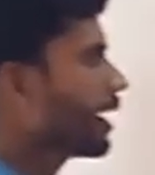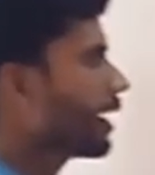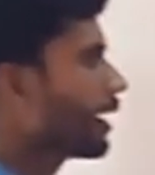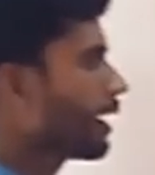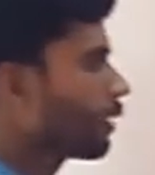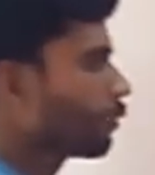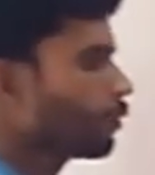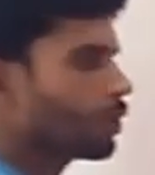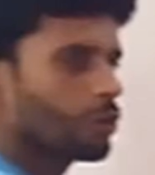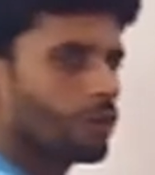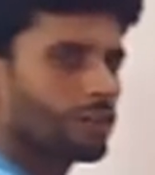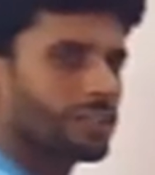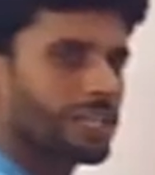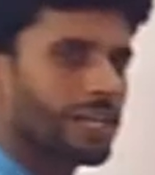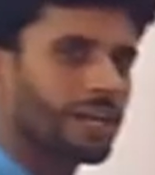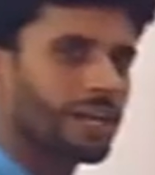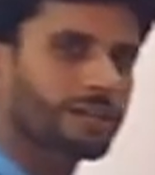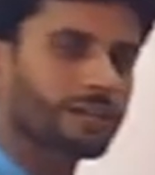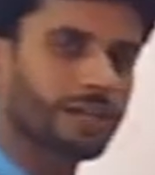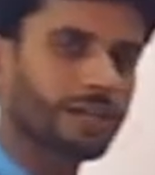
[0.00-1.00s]
We know
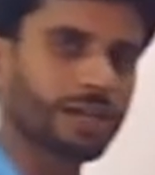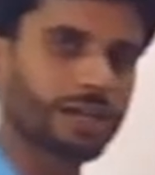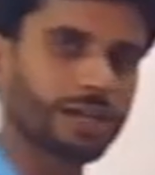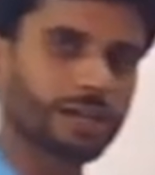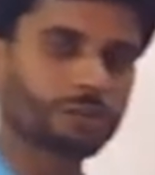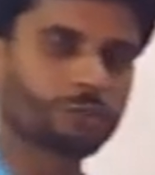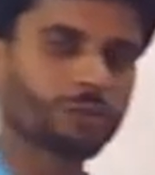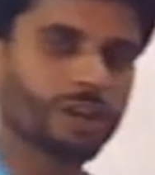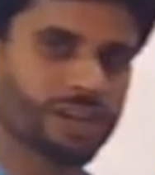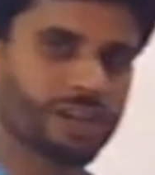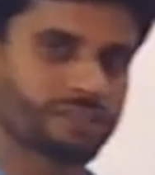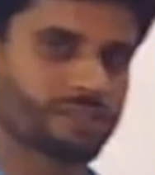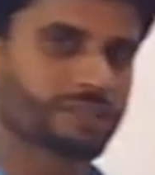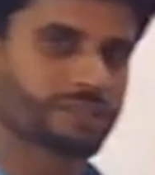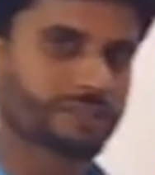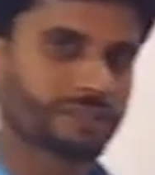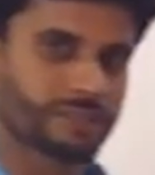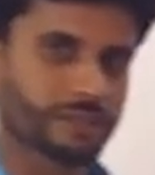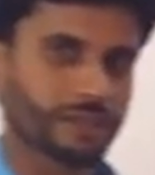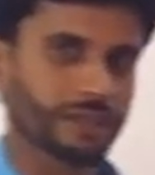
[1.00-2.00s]
there are
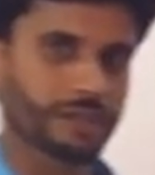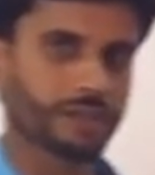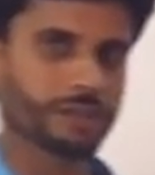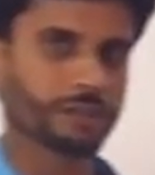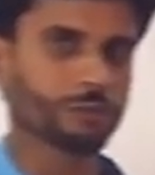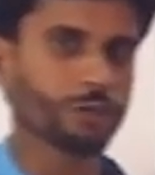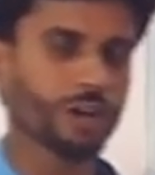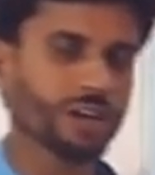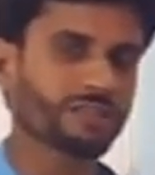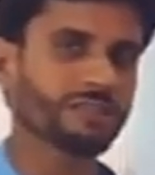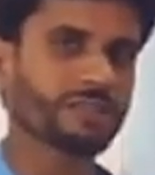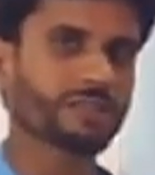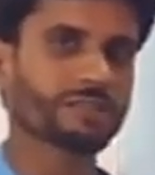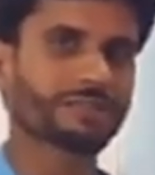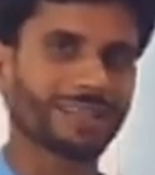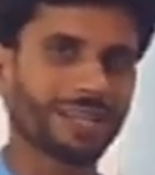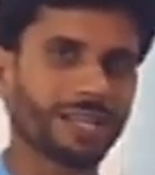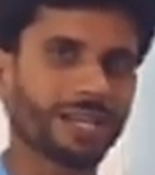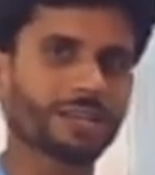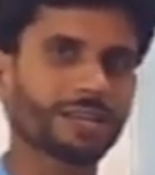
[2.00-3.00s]

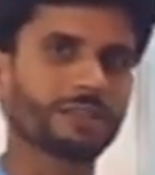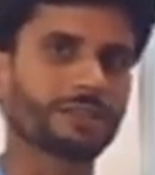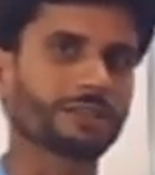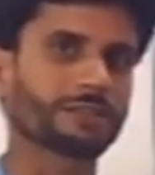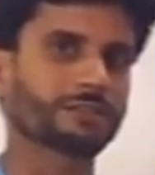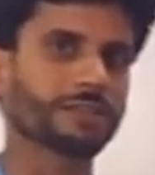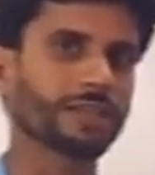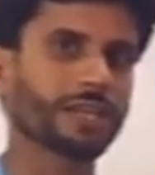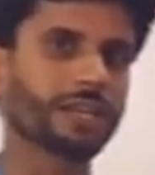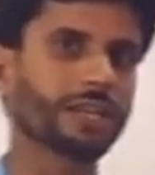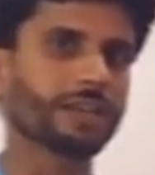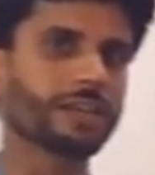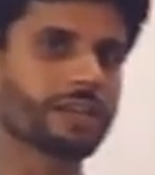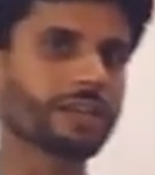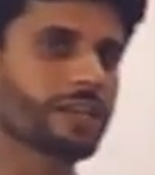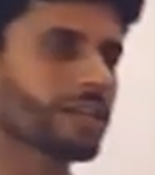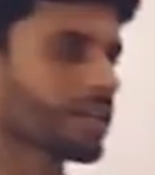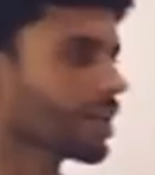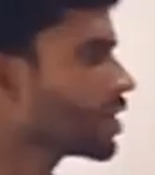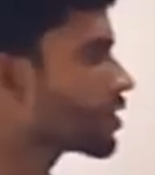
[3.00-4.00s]
26 letters in
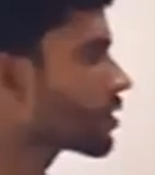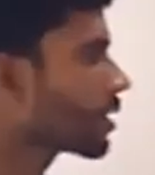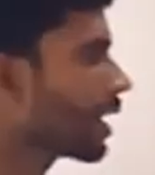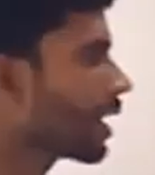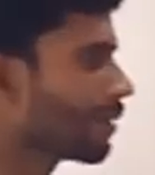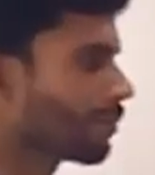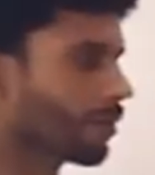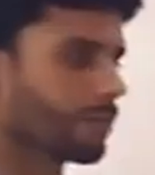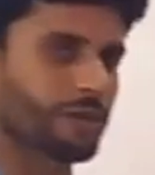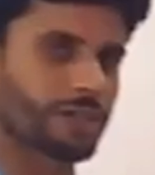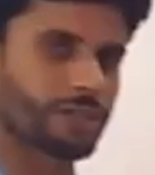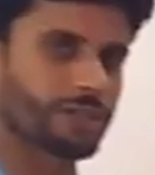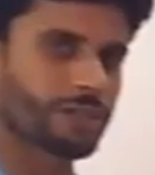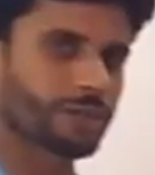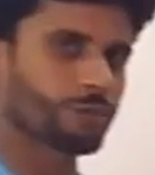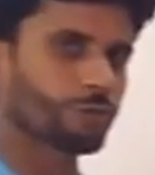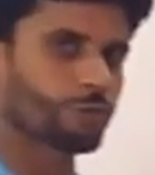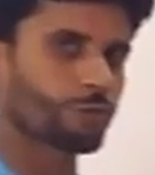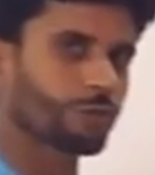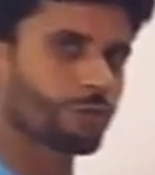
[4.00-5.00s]
English alphabet,
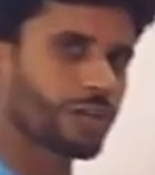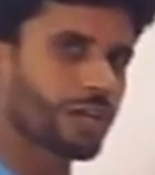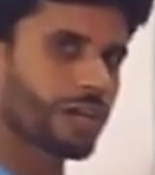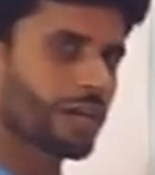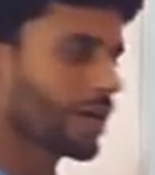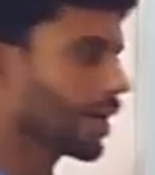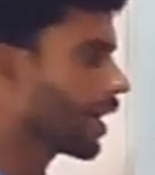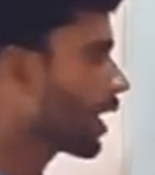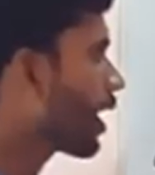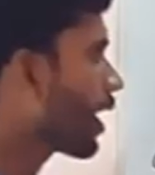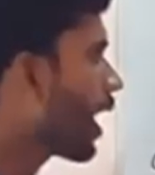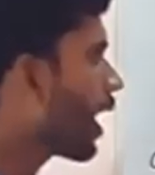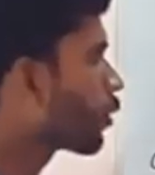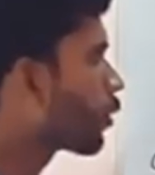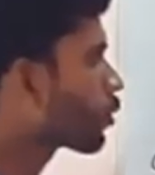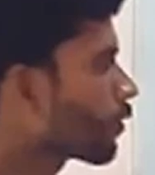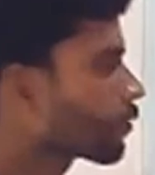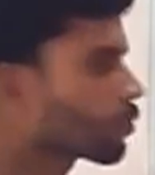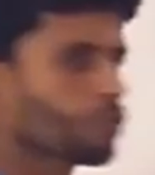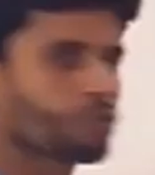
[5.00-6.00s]
and
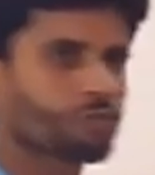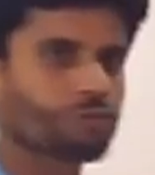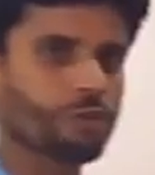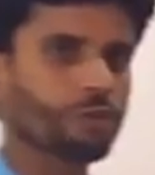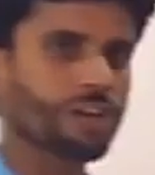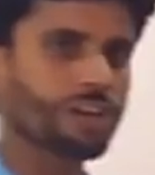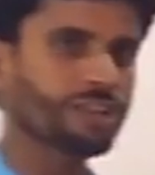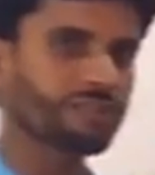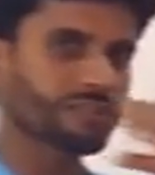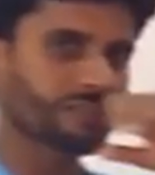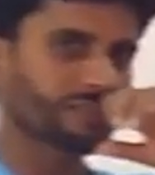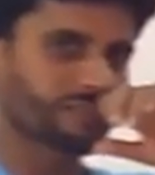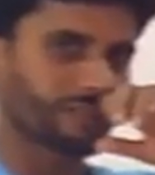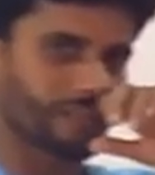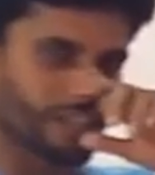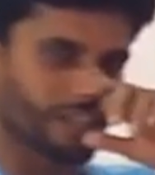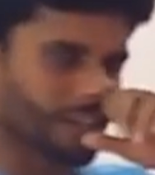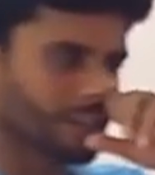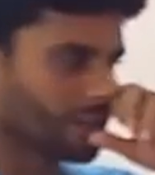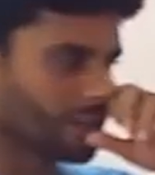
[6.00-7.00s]
out those 26
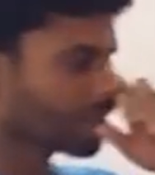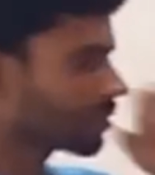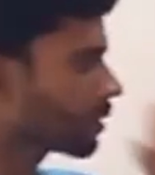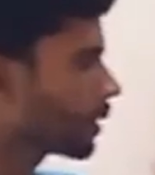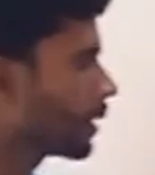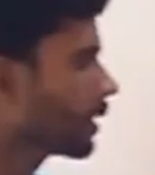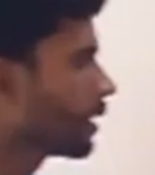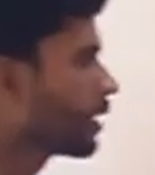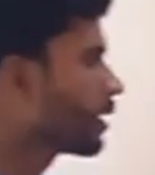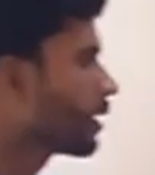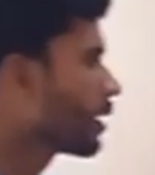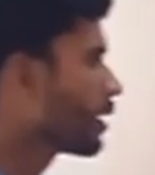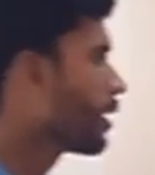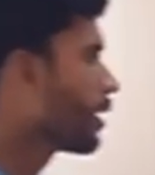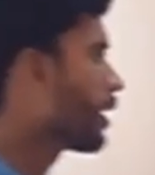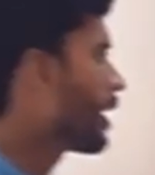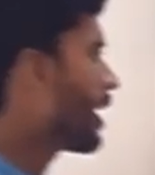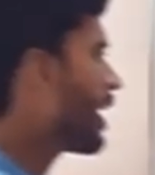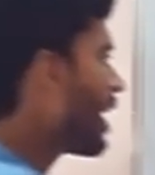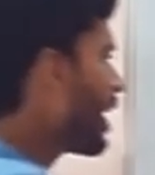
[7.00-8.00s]
letters,
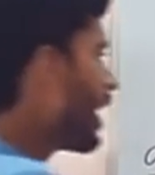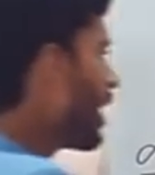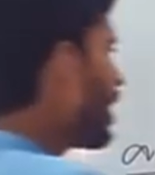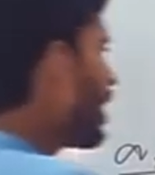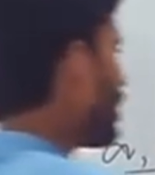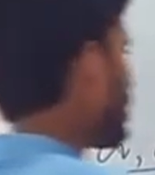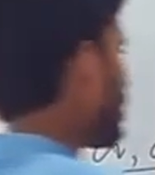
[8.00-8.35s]
a,